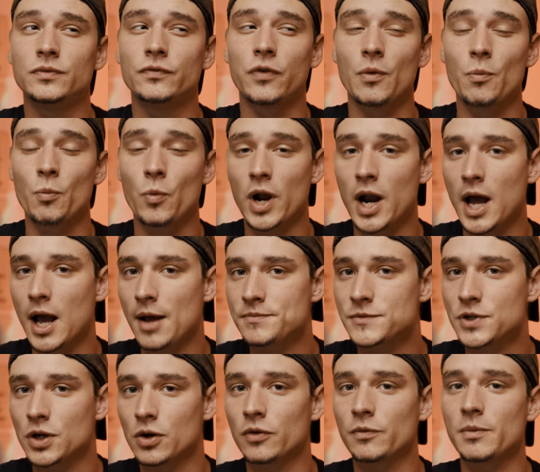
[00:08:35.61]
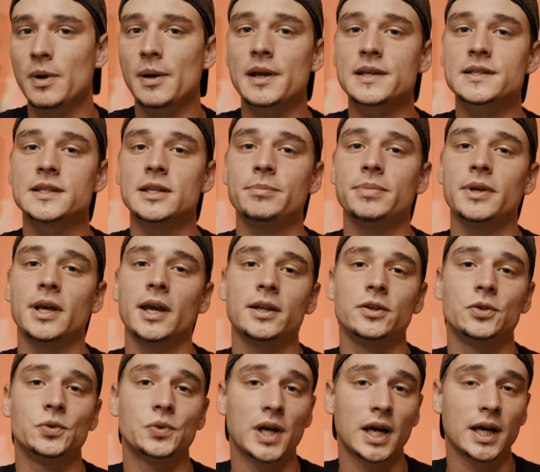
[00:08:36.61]
From what I'm told by a CPA,
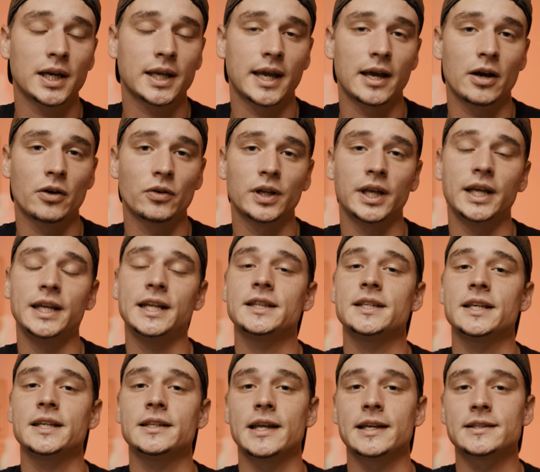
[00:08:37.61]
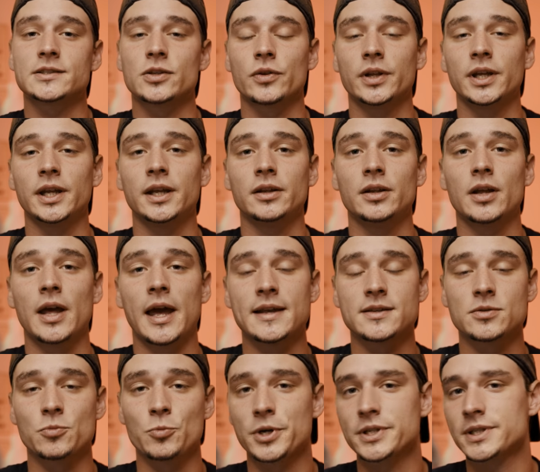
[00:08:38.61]
do not count. Anything that's only
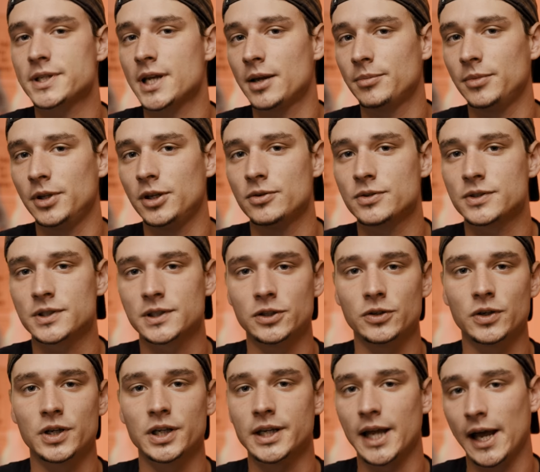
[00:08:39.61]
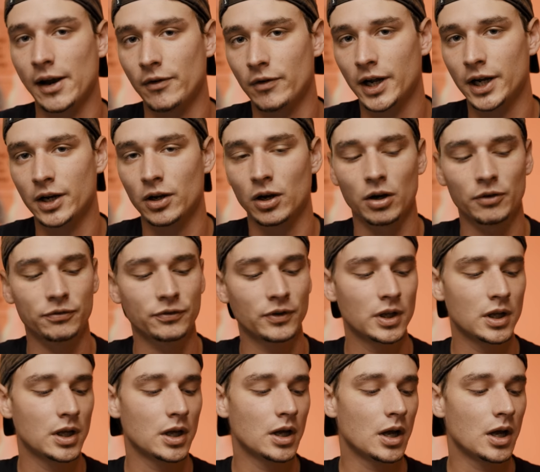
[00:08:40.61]
has a one-time use, you cannot write off.